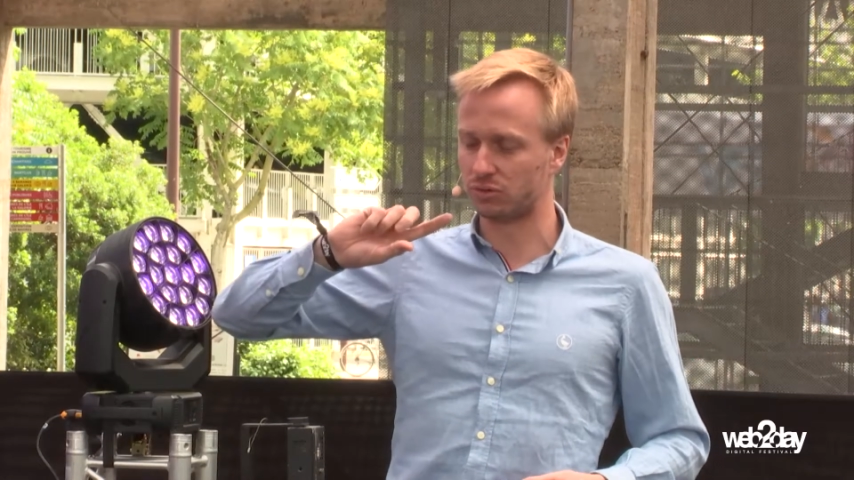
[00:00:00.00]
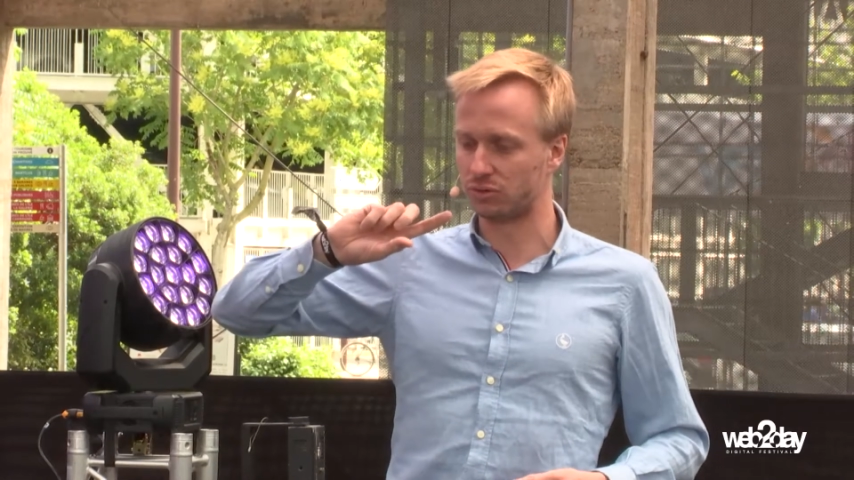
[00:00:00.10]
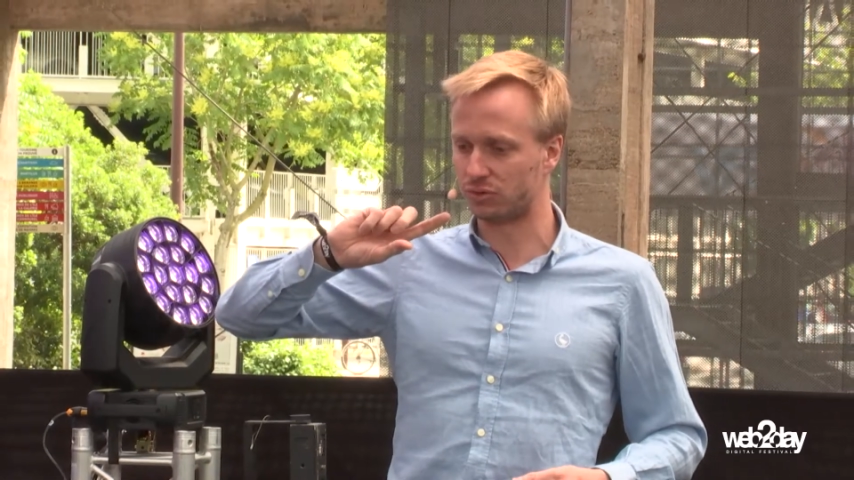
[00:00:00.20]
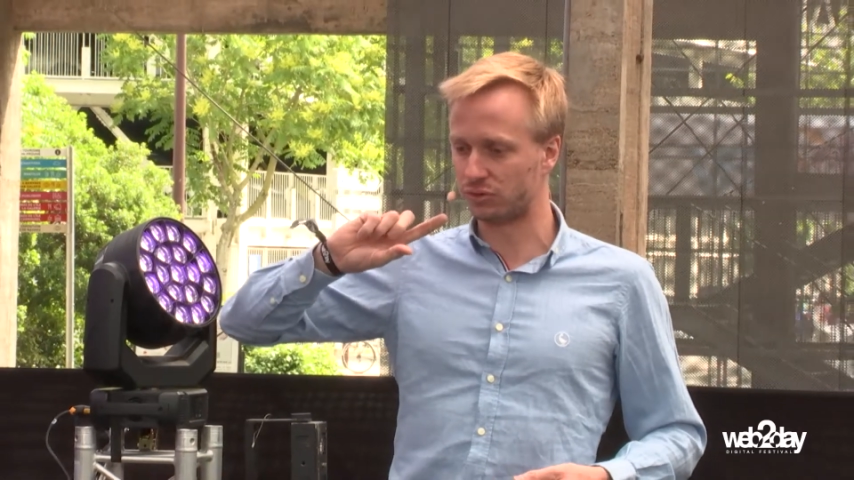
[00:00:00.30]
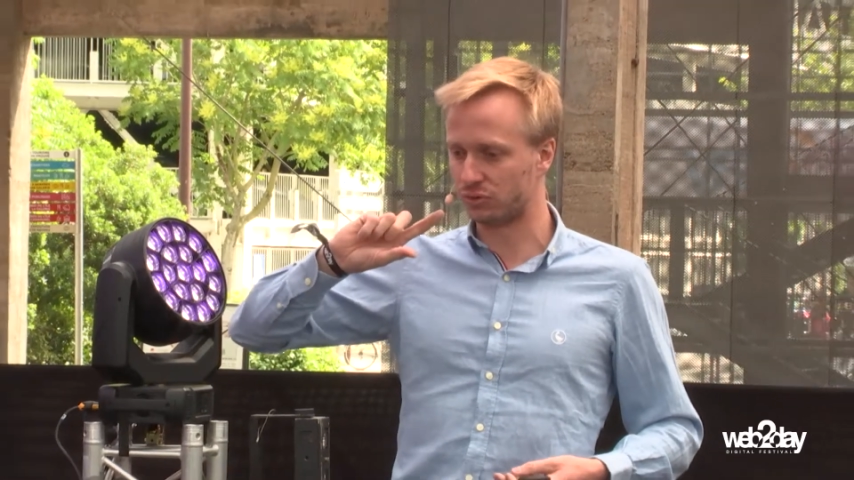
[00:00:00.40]
to,
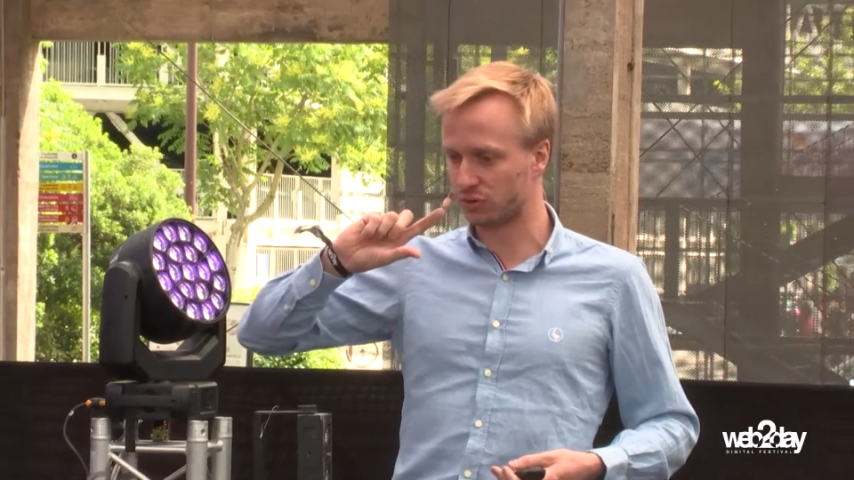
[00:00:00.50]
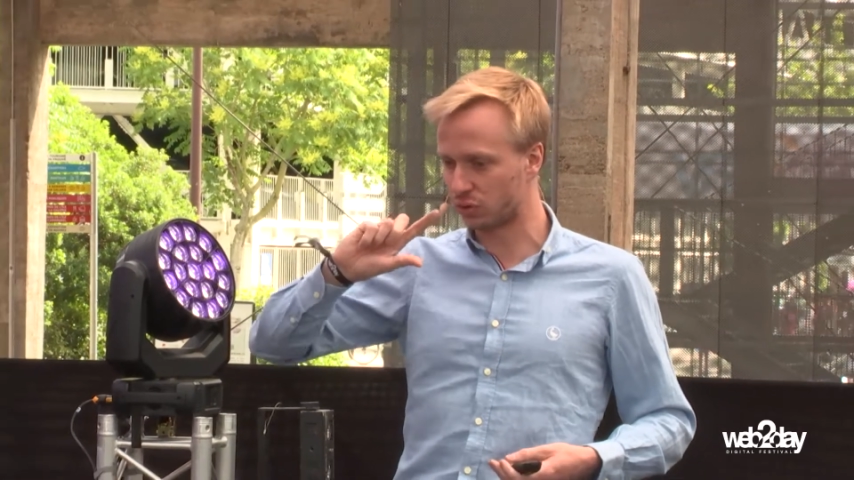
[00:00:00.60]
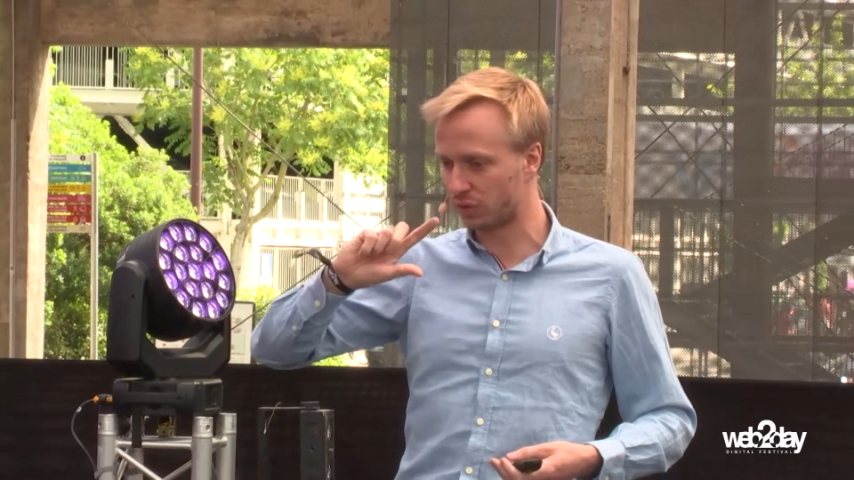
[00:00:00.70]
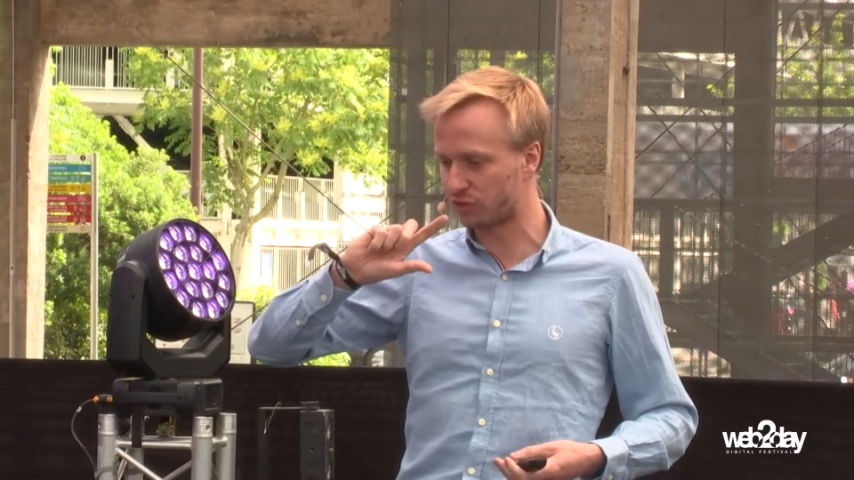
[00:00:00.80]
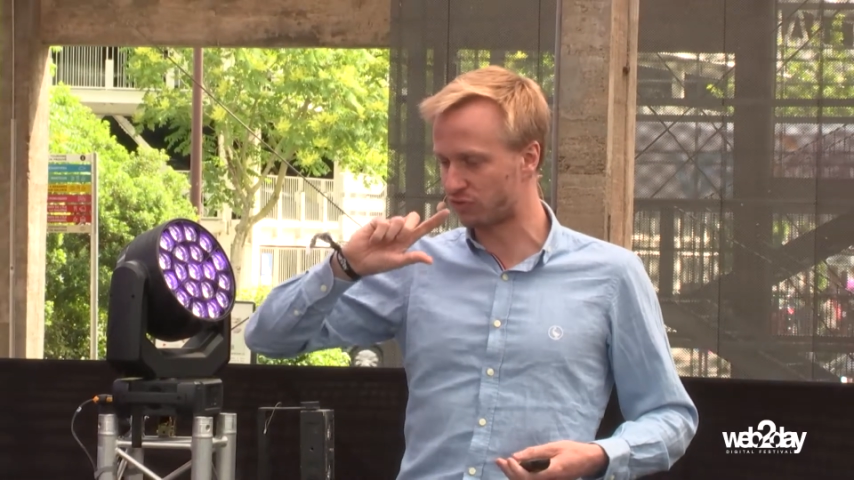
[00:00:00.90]
to, to,
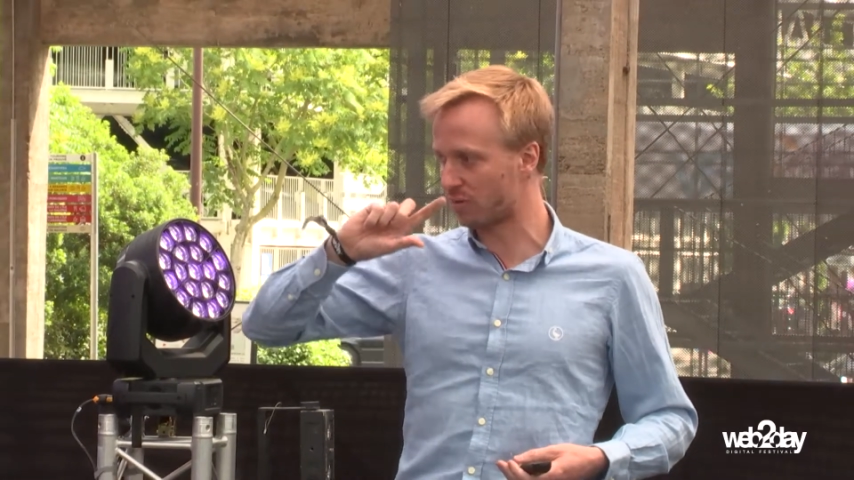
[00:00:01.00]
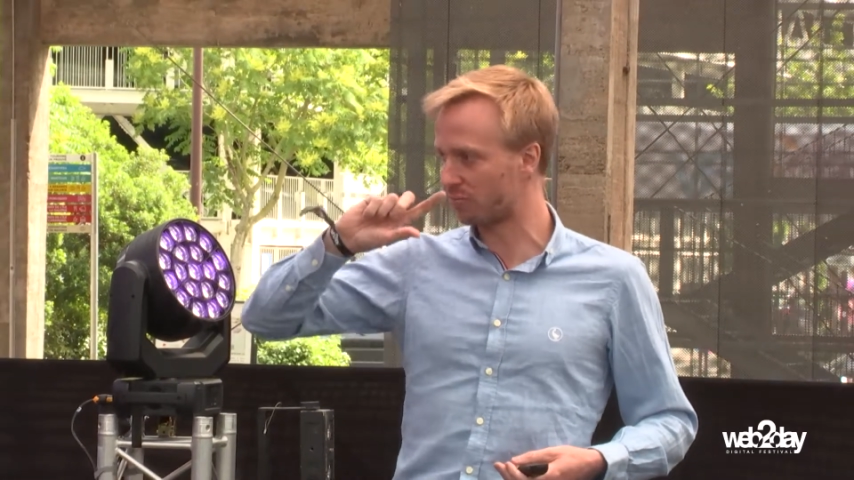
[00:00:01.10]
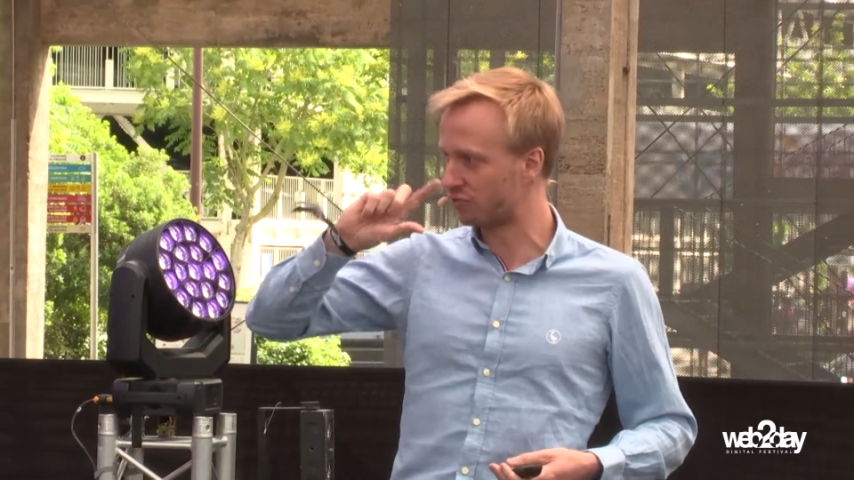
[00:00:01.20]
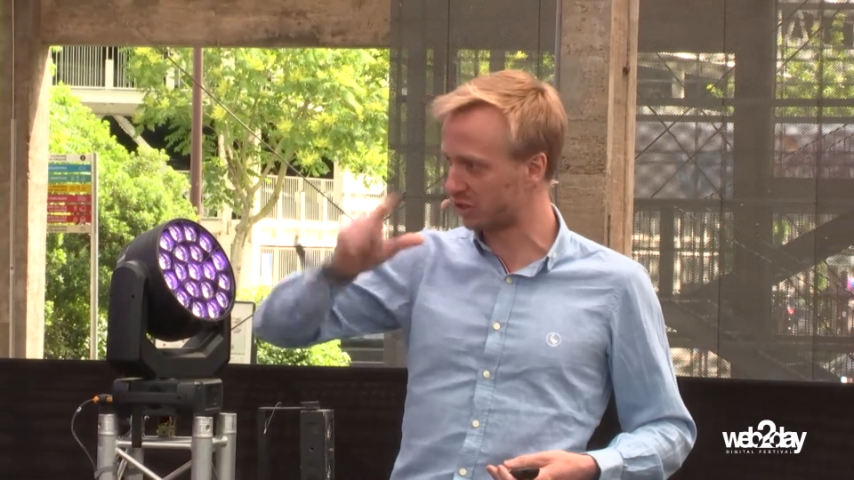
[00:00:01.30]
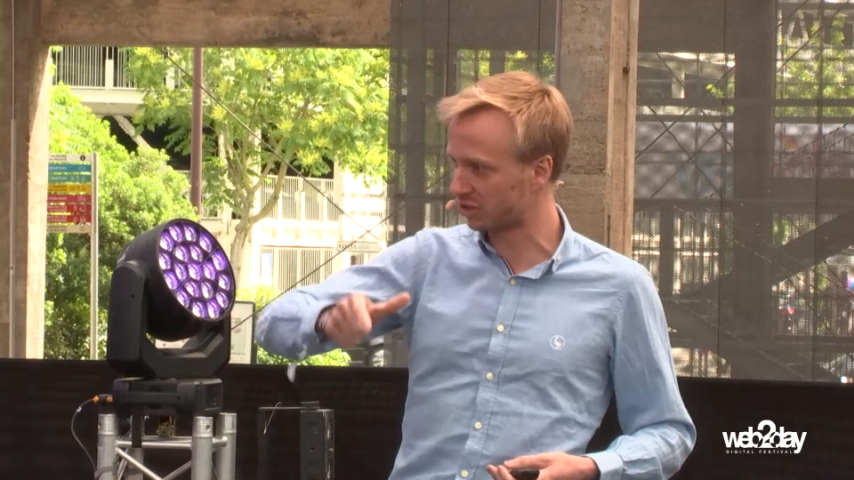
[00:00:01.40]
switch
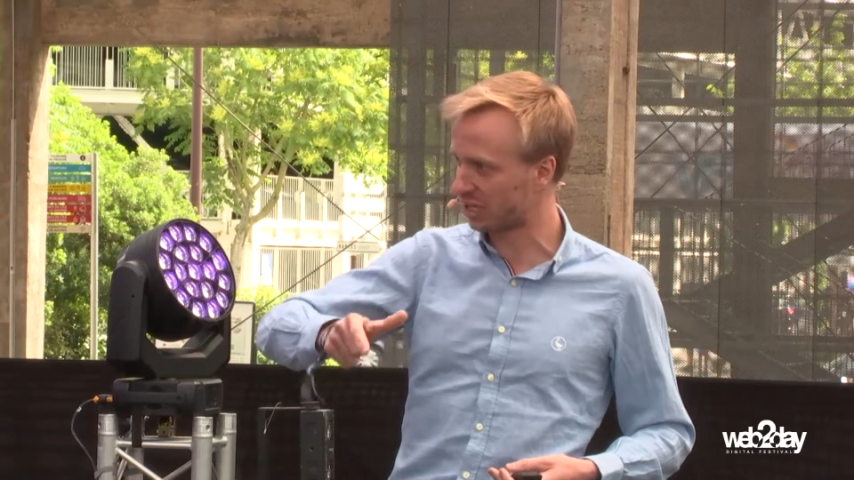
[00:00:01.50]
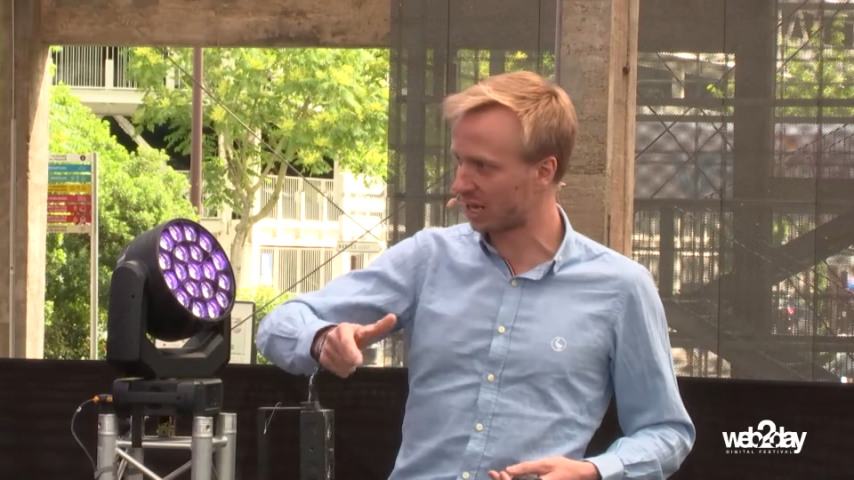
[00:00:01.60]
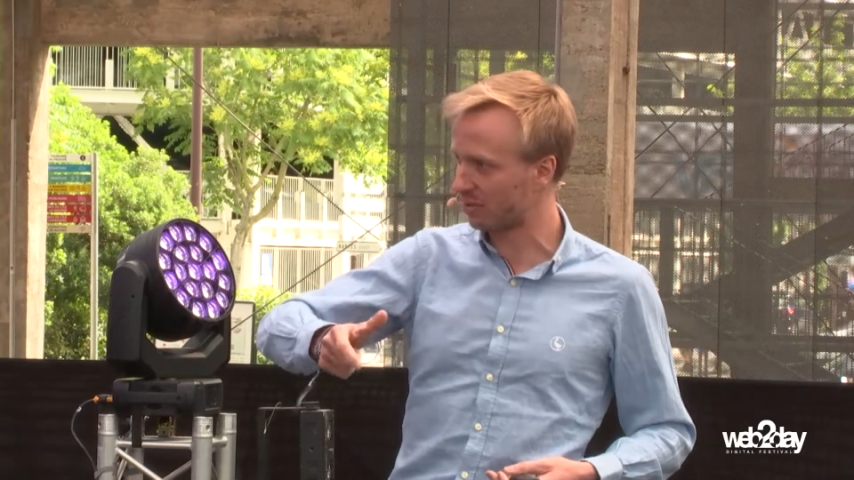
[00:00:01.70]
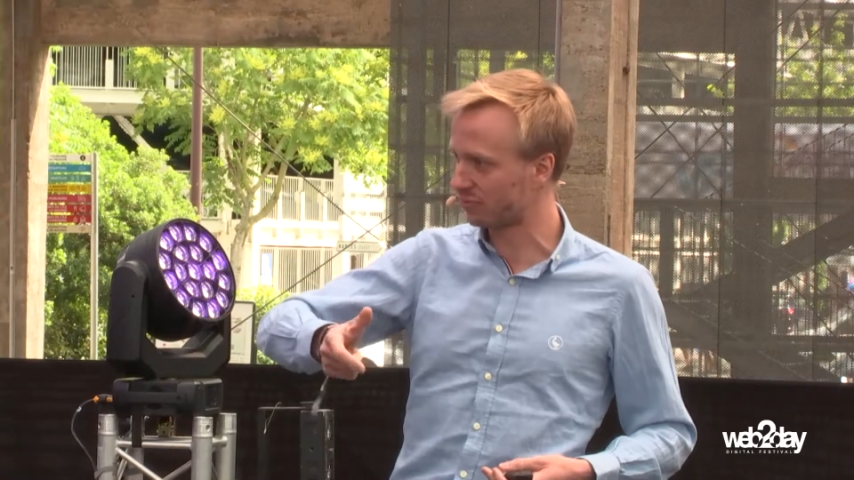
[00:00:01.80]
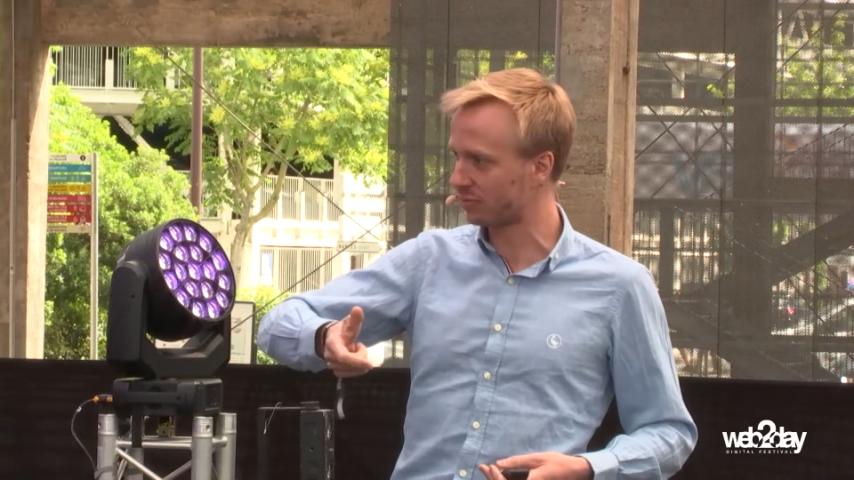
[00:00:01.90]
from
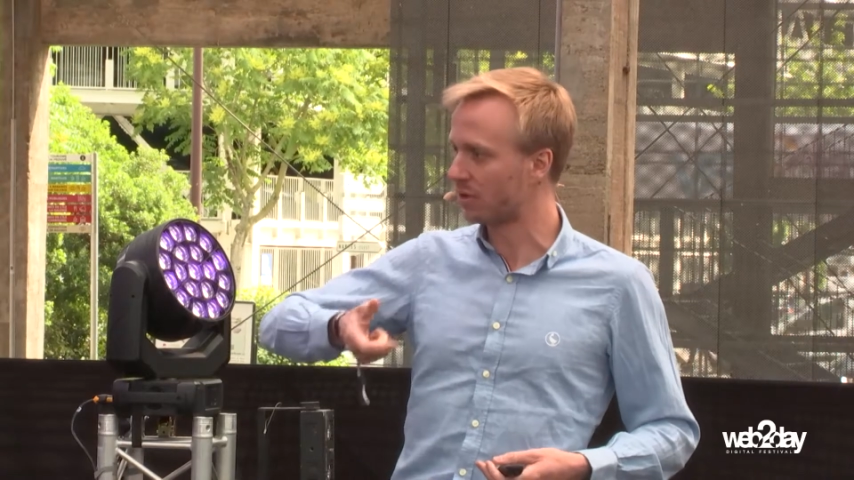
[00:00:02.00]
prototype,